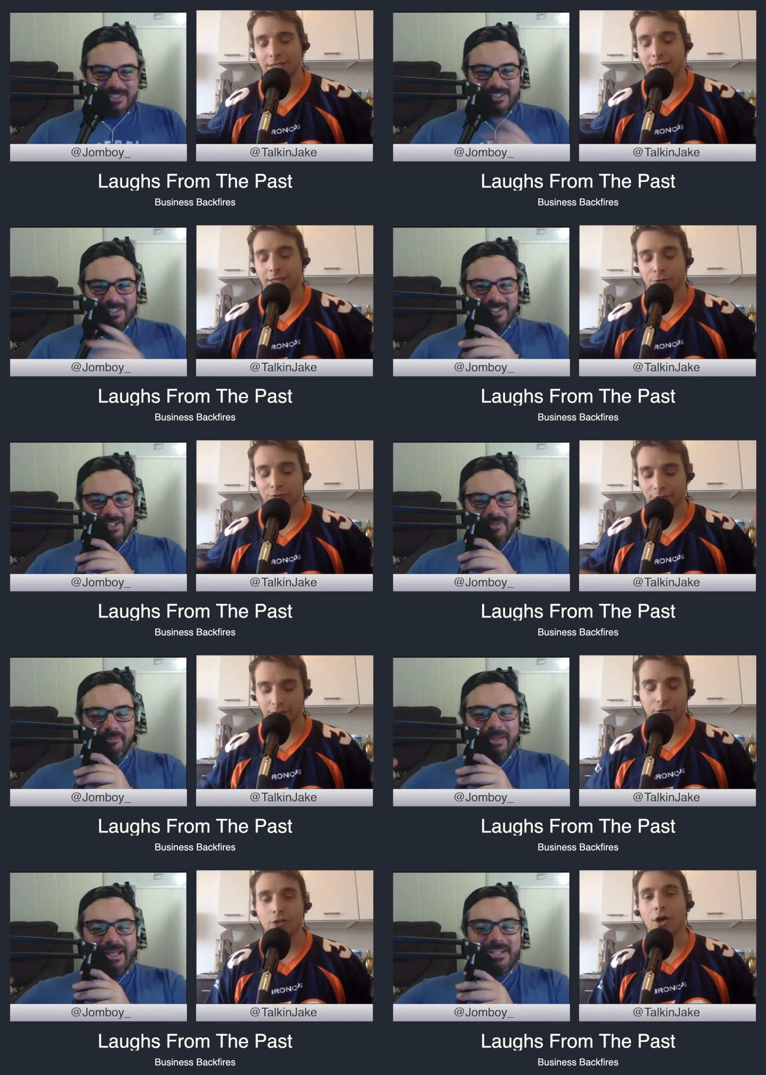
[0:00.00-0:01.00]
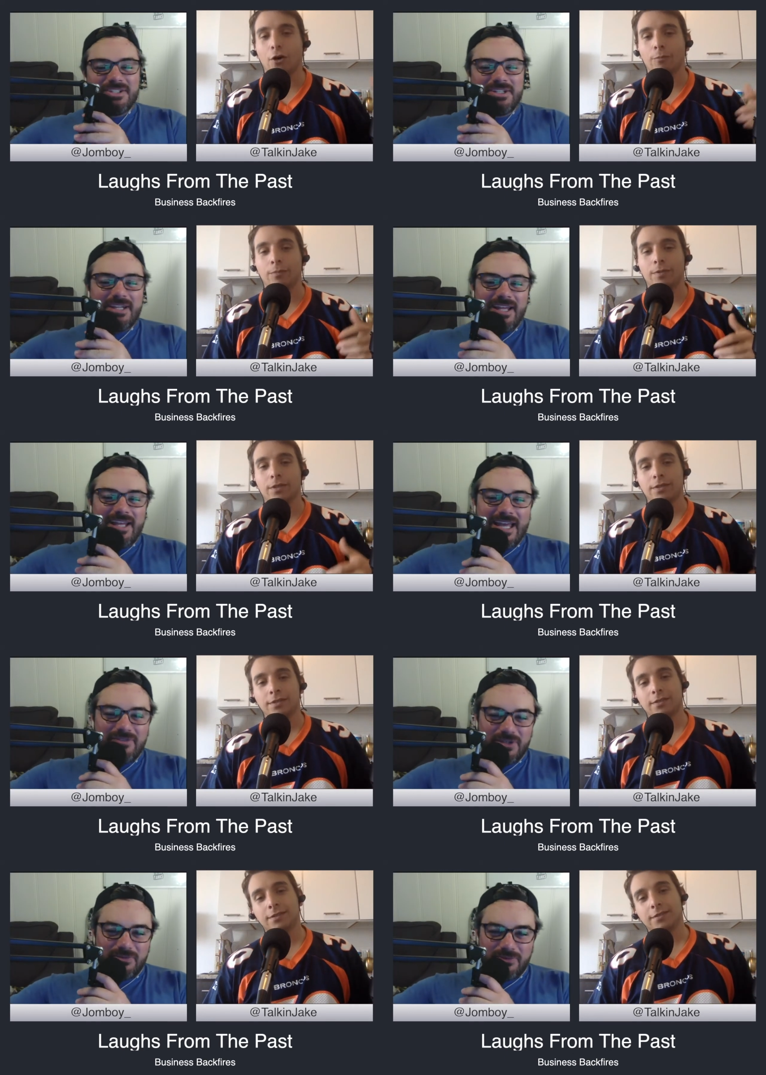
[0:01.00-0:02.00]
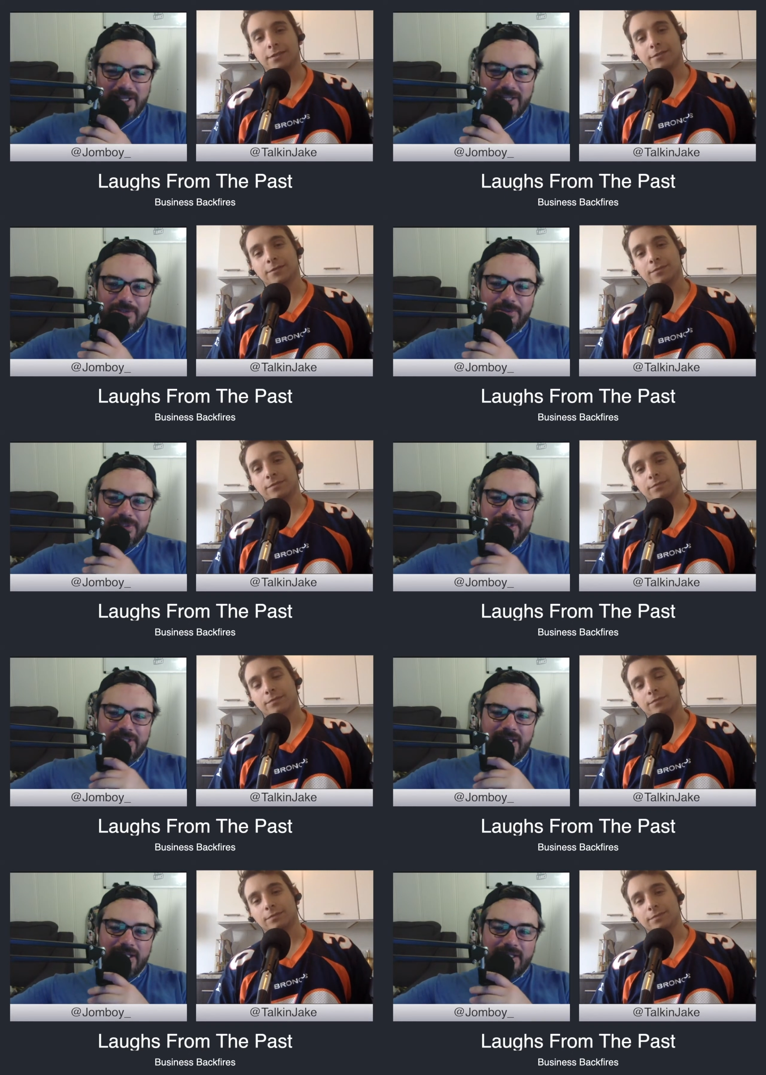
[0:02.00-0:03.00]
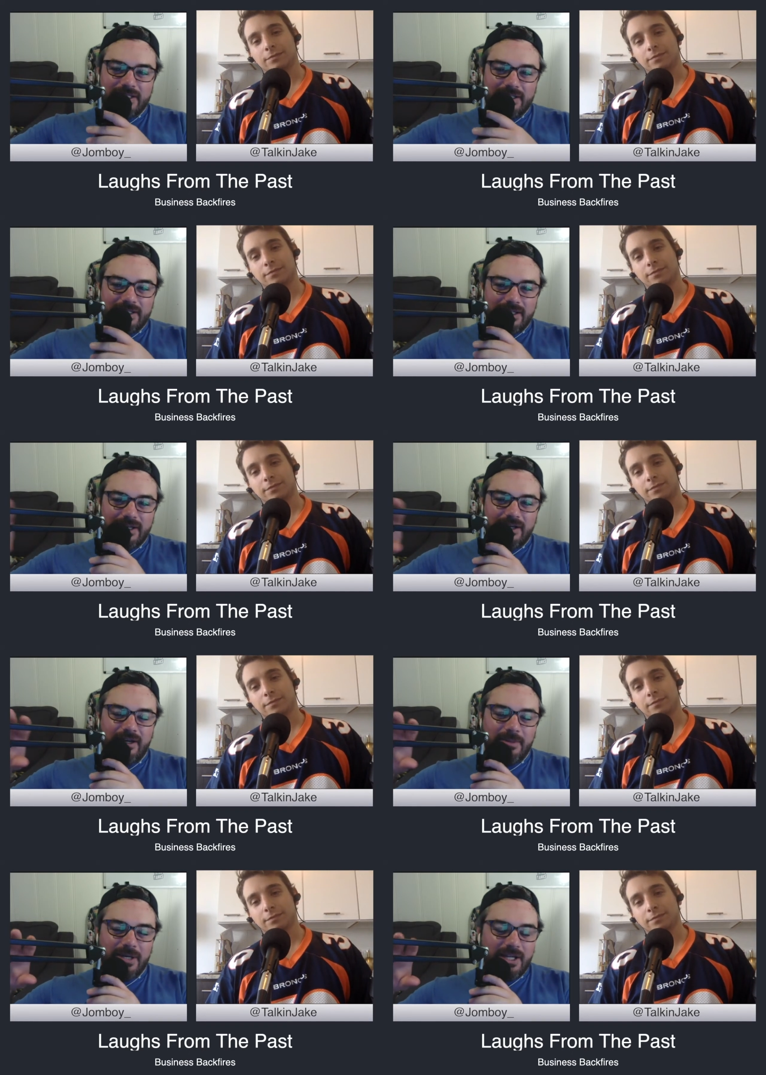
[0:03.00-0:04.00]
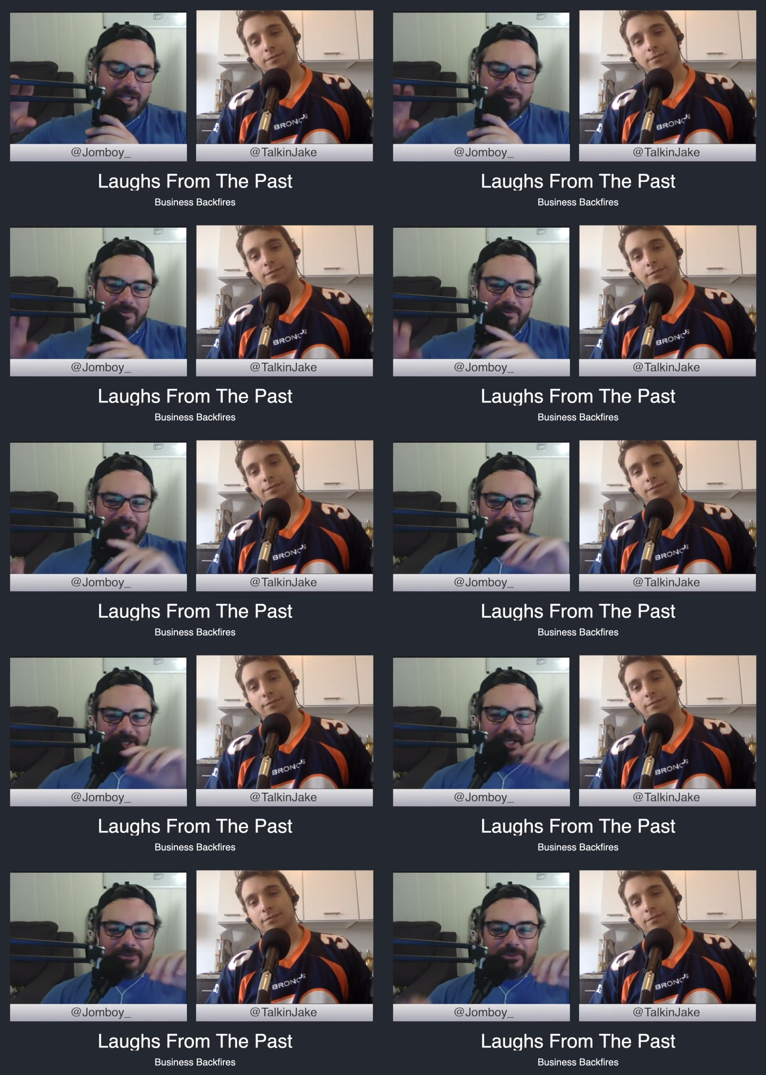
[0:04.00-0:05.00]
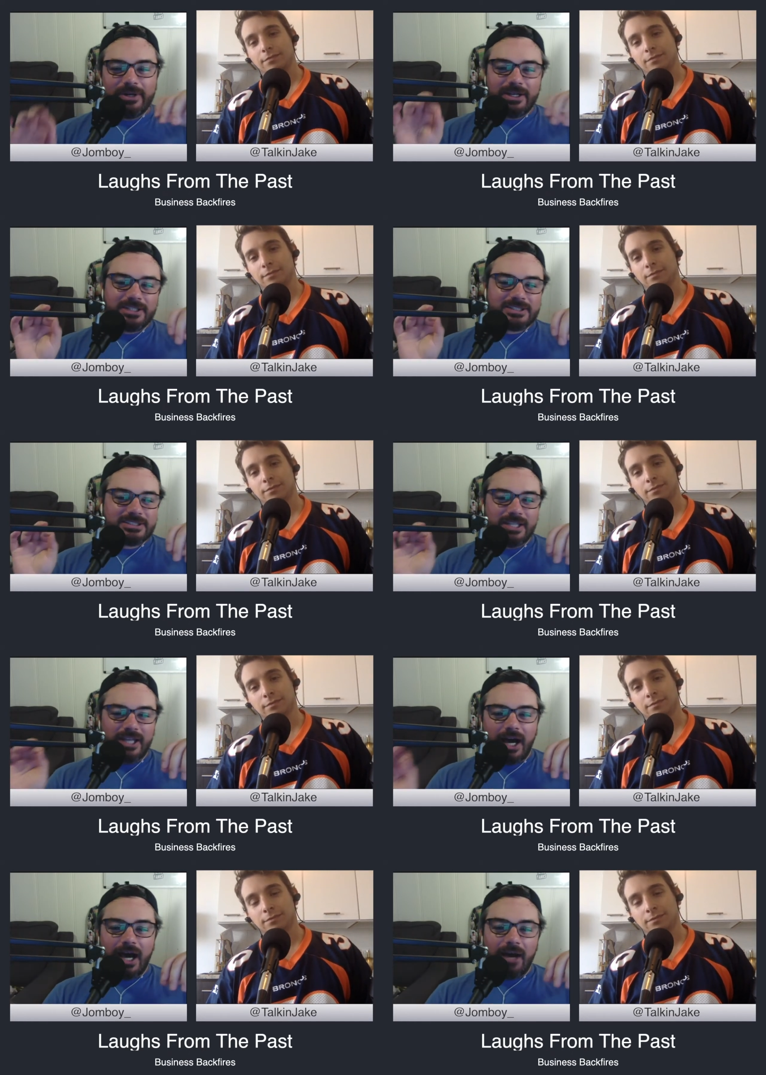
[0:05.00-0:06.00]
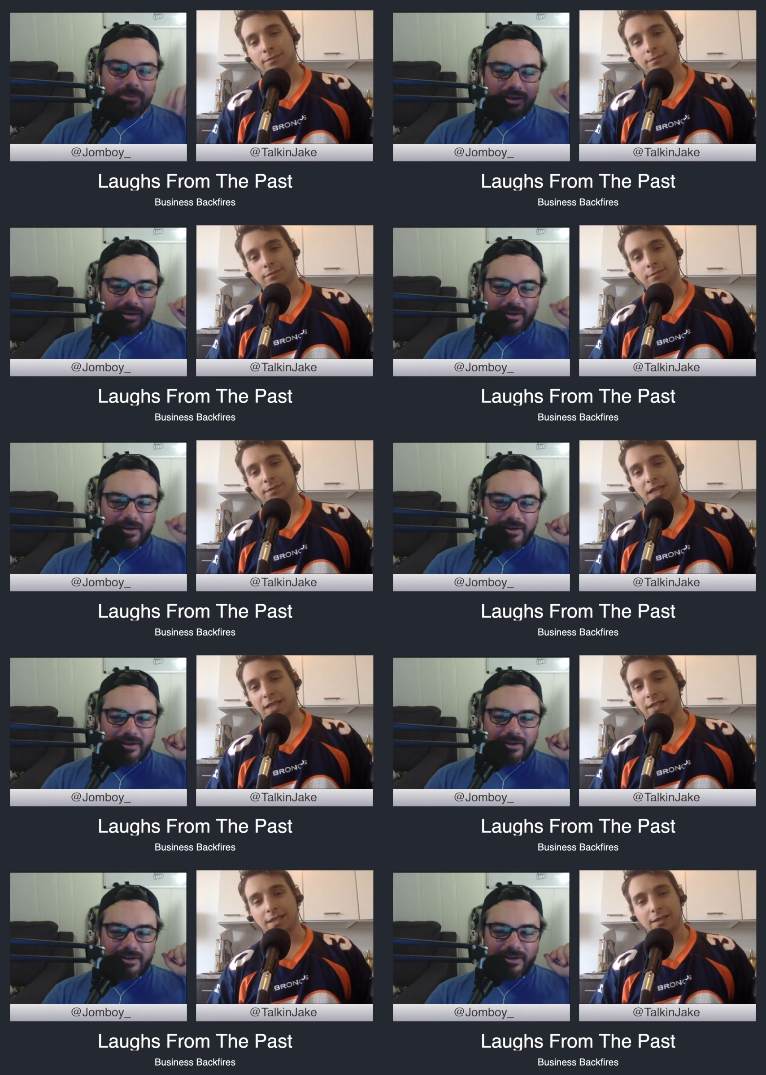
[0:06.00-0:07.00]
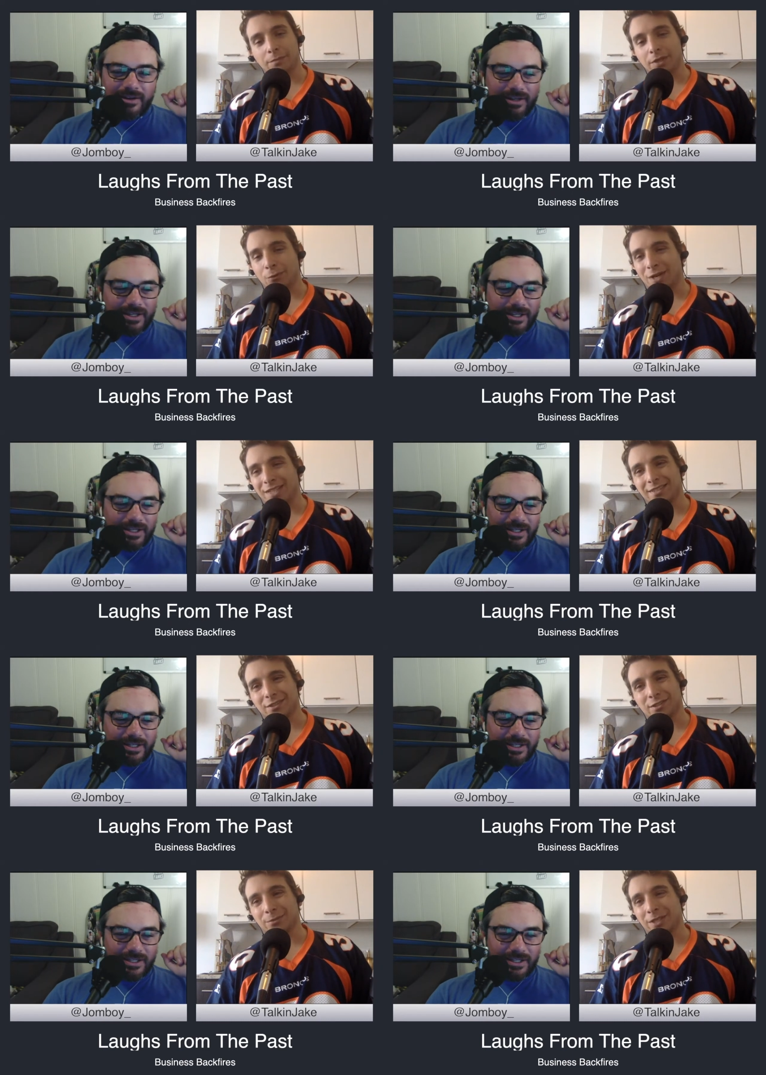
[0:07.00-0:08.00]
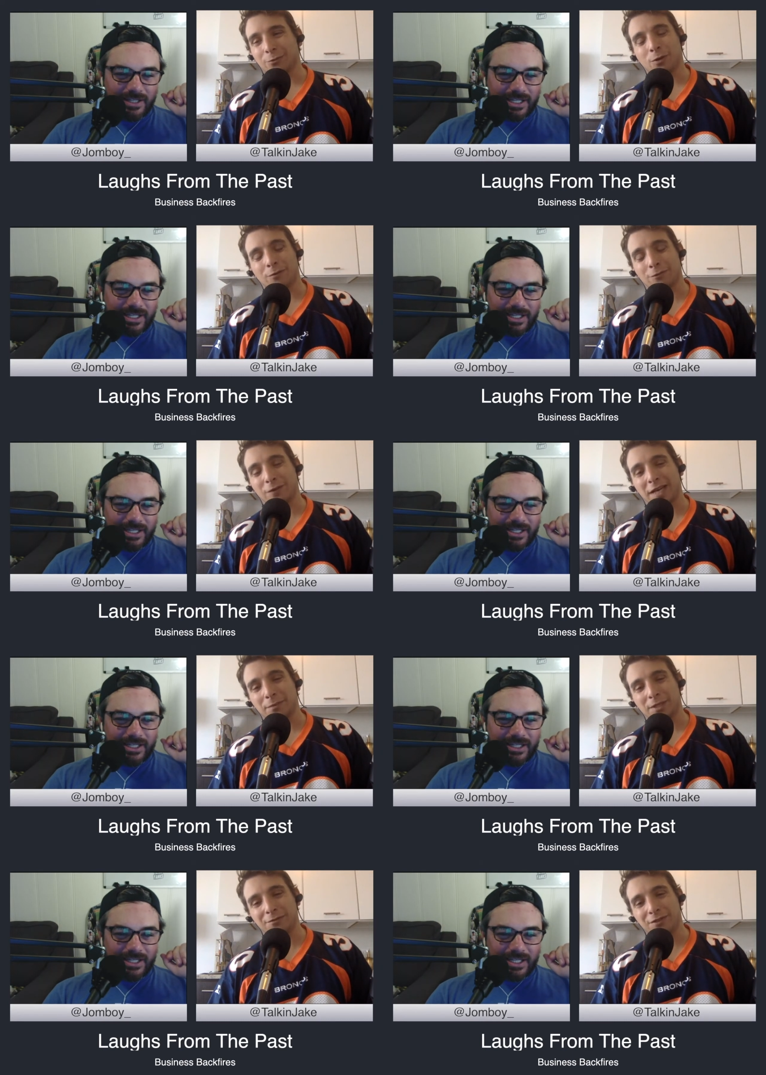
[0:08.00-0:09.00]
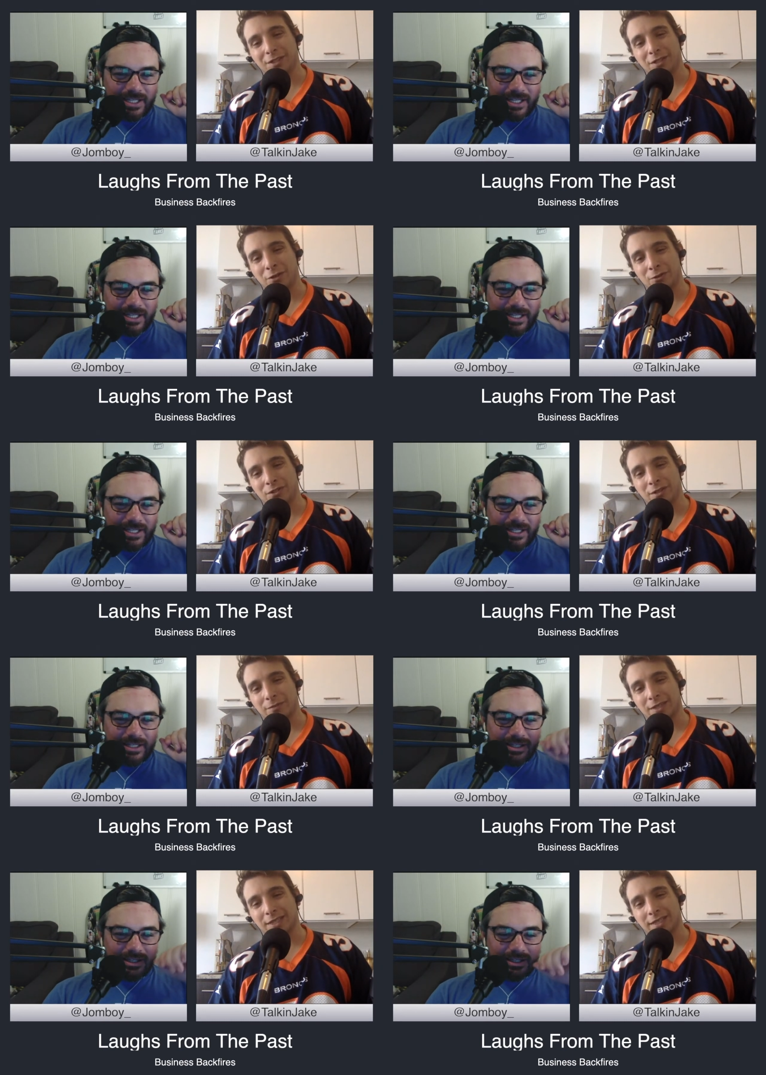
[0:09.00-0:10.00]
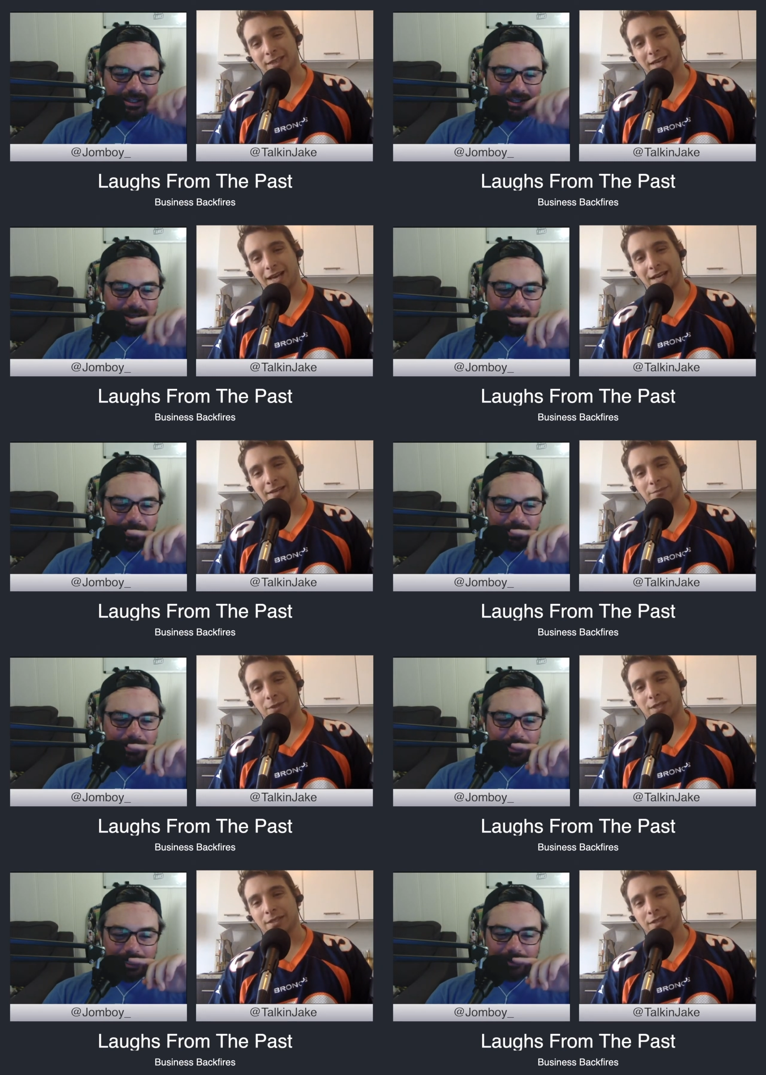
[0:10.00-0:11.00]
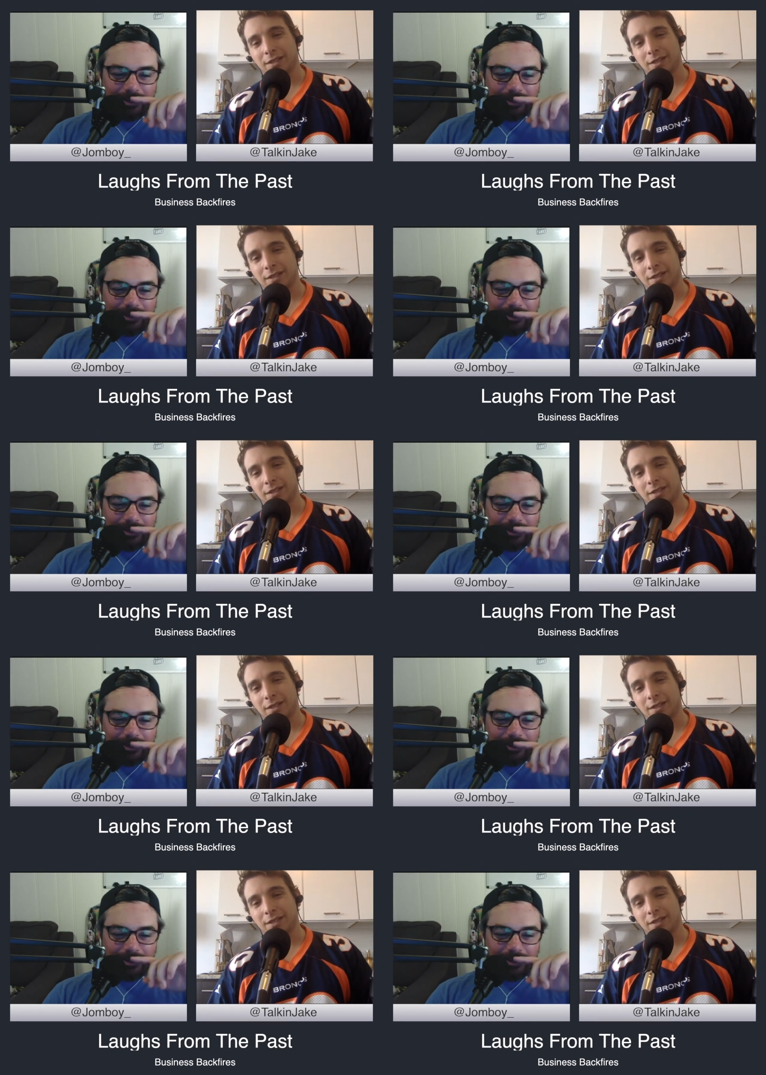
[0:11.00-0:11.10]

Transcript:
Speaker 1: to Hollywood
Speaker 2: Video. Imagine no. having a friend who is like, oh, I'm a Hollywood Video guy. What
Speaker 1: a snob. I think in the Midwest, there's some, like, what, Family Videos? Something like that. But I don't